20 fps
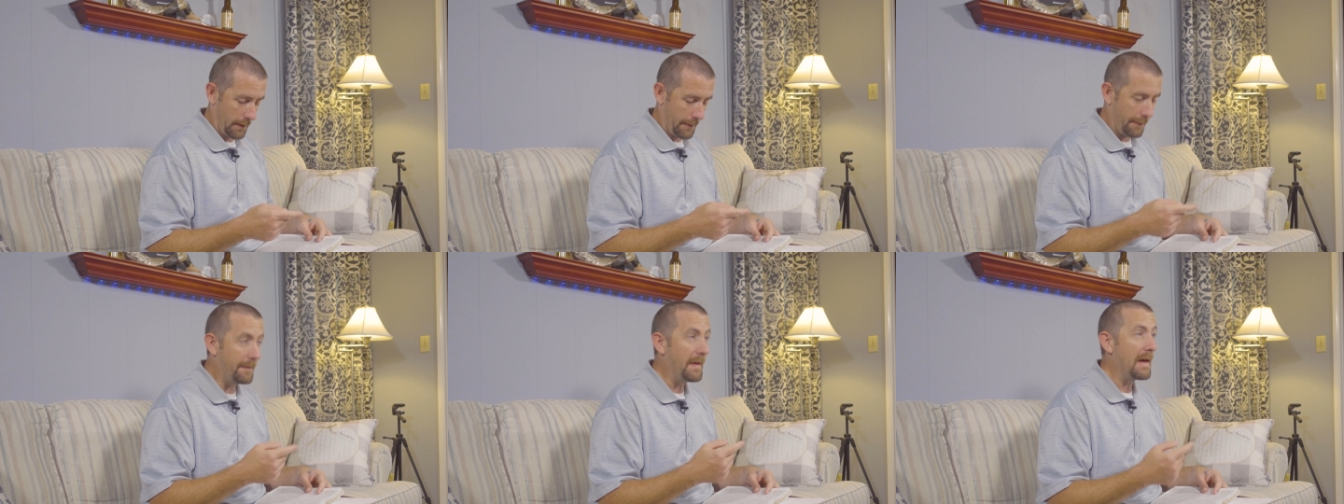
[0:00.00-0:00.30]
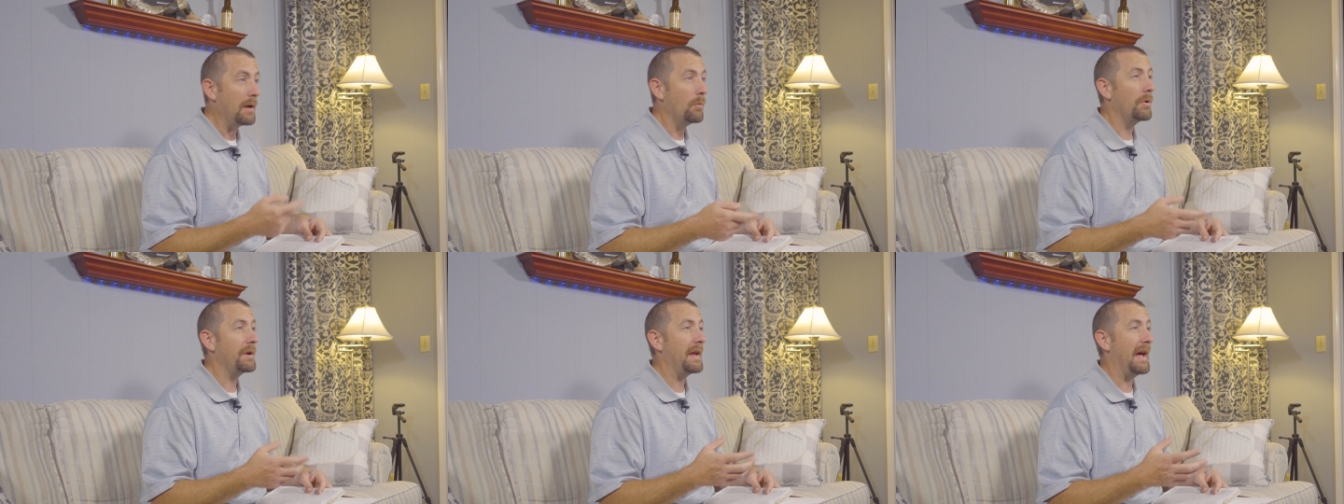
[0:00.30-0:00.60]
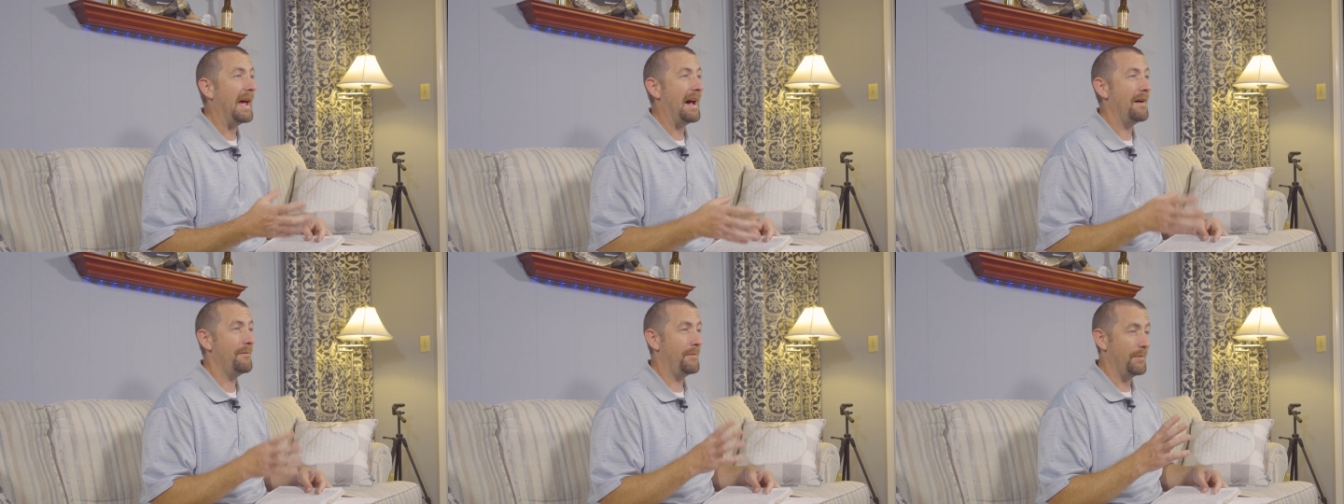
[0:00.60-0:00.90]
they would
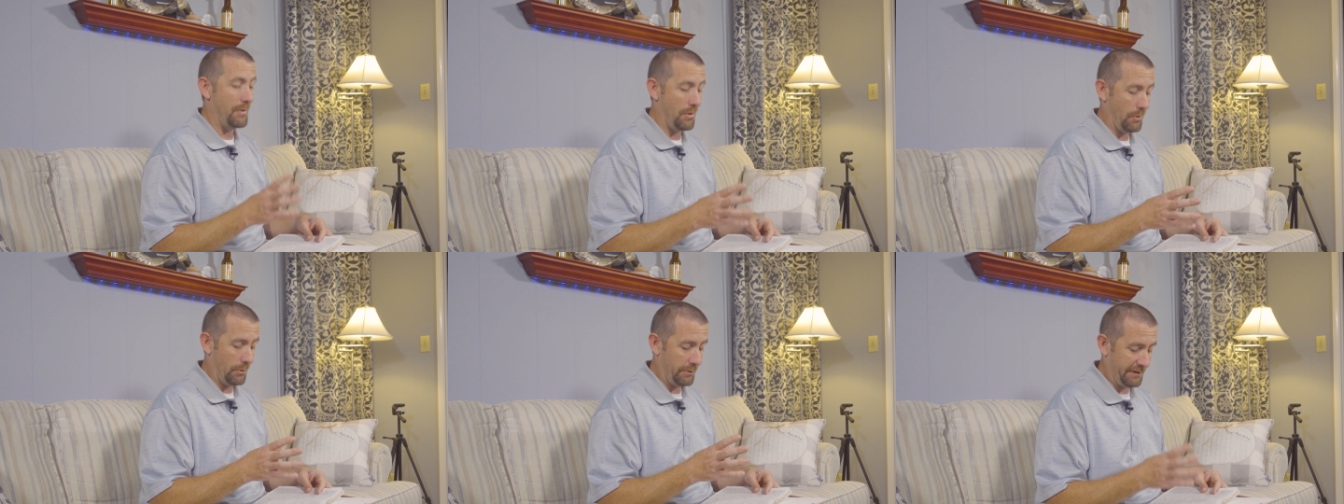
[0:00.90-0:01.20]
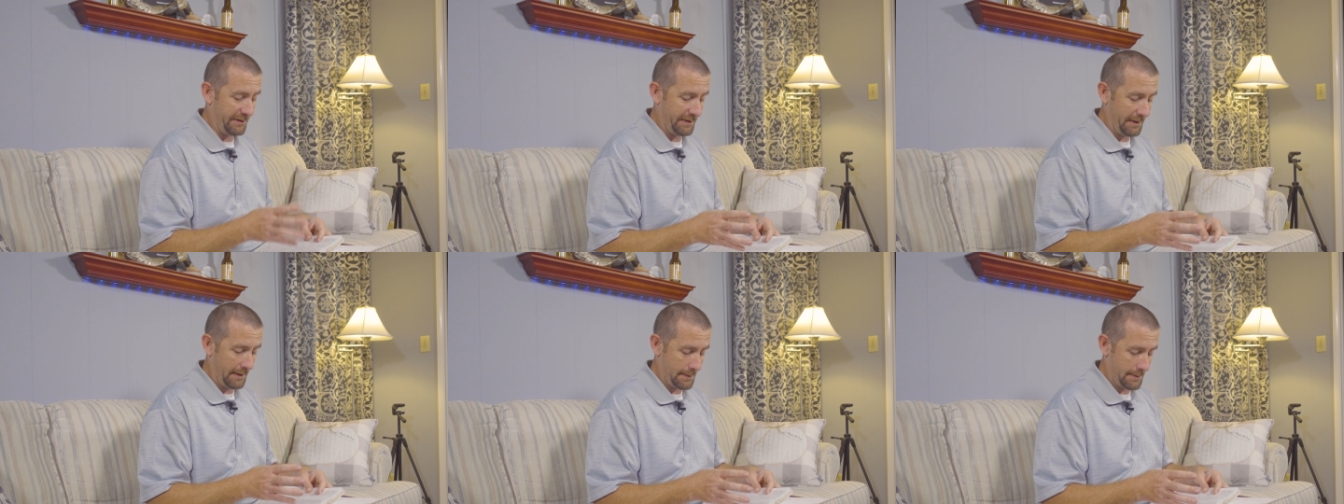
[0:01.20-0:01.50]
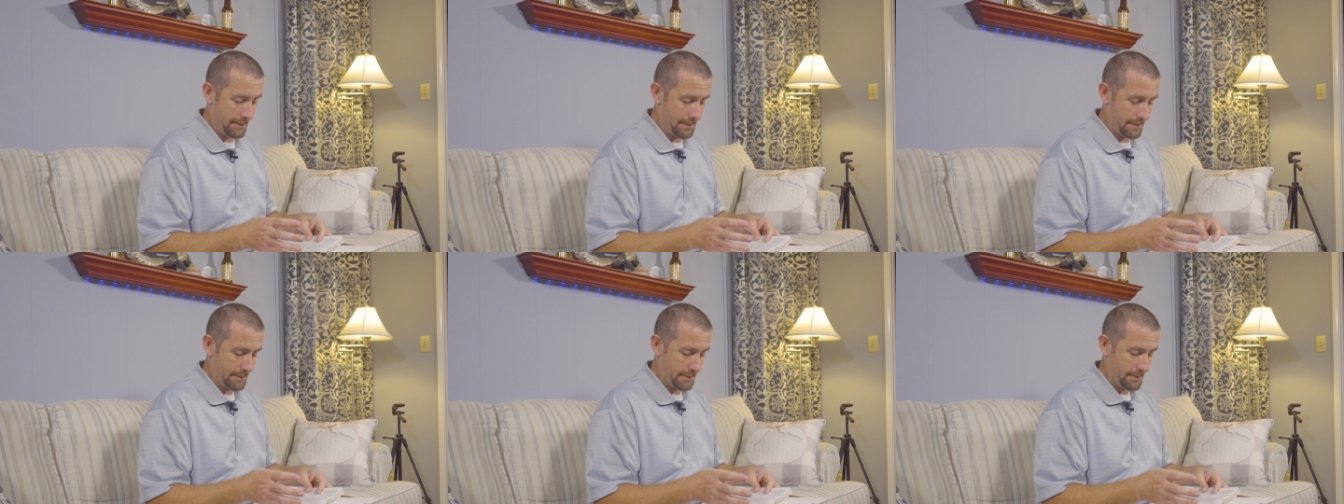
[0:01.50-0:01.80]
have no
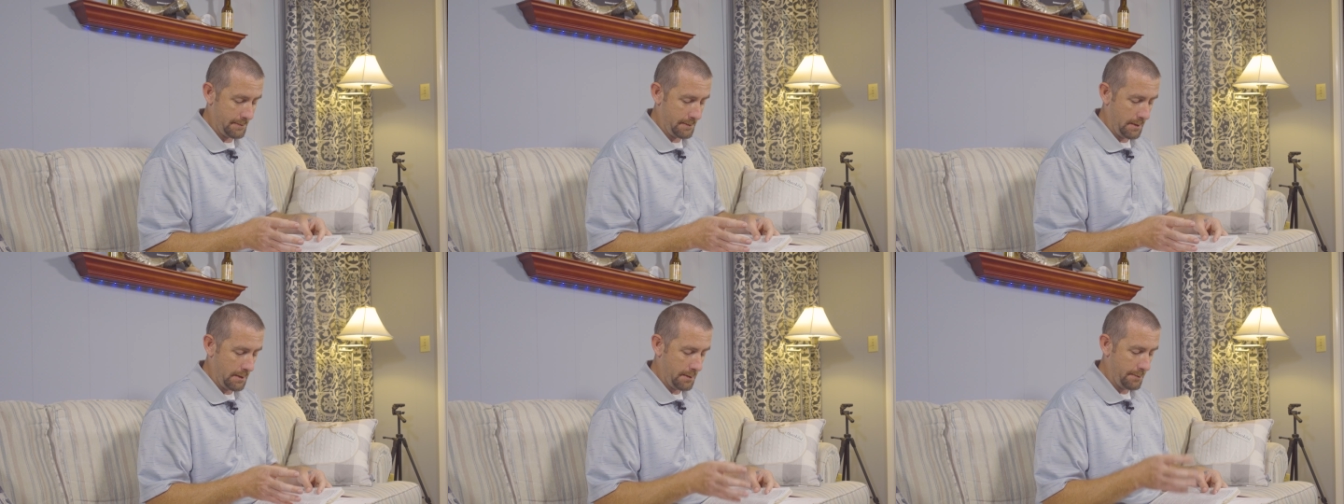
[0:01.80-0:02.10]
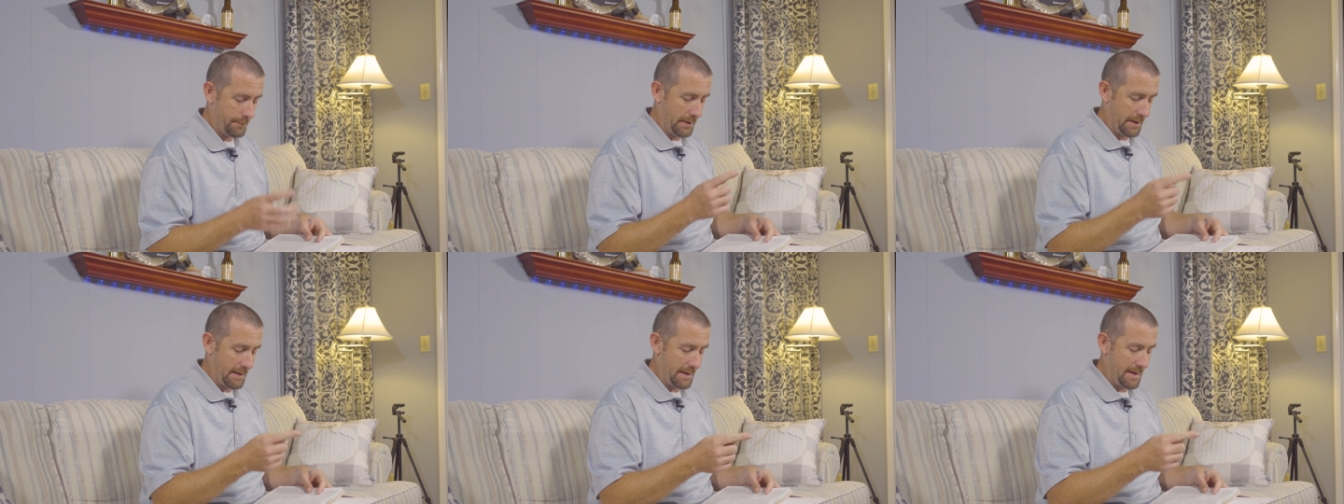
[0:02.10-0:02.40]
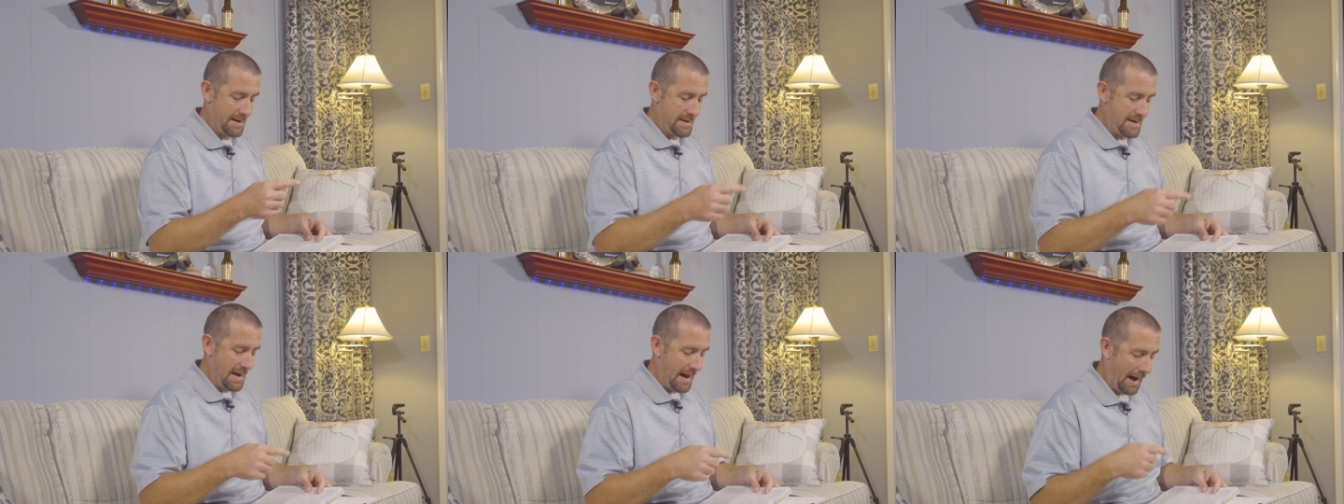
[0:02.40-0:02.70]
sin, but
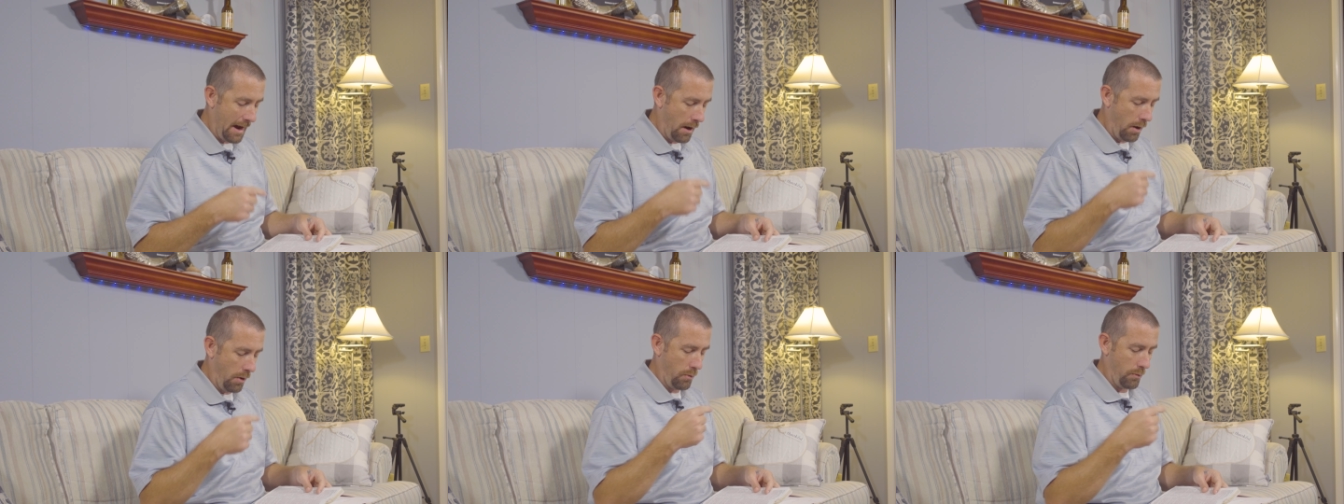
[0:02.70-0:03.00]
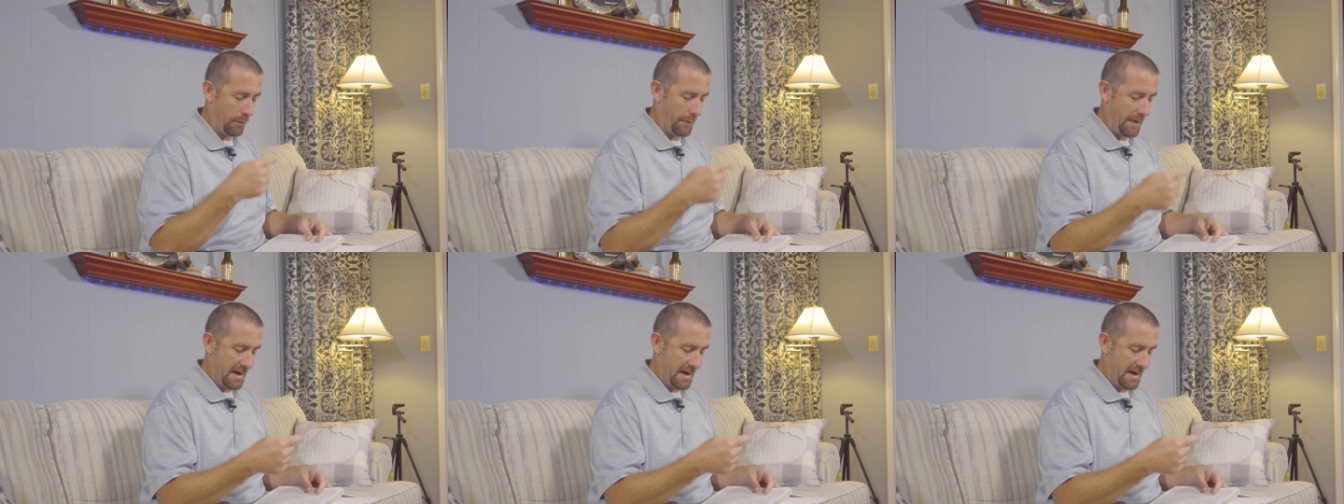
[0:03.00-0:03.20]
now